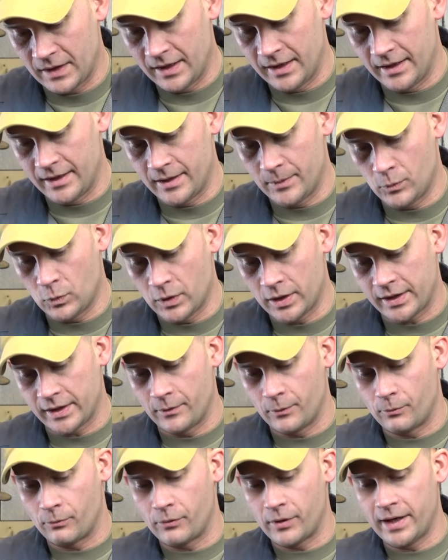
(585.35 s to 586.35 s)
And then I'm
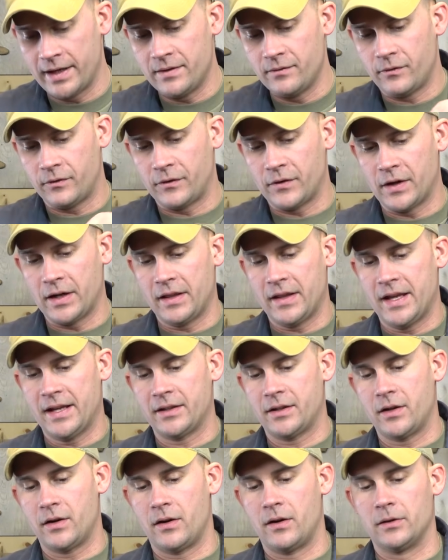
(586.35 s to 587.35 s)
working right in front of
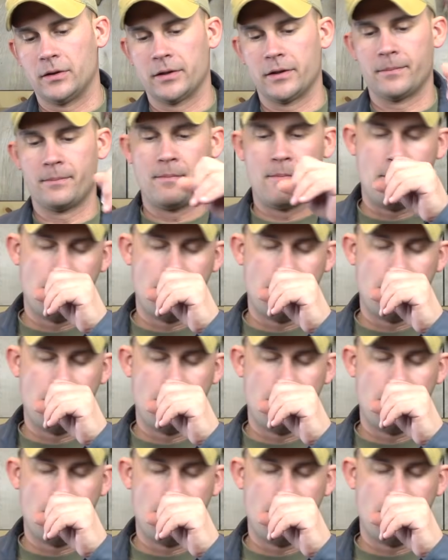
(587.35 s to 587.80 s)
that collar.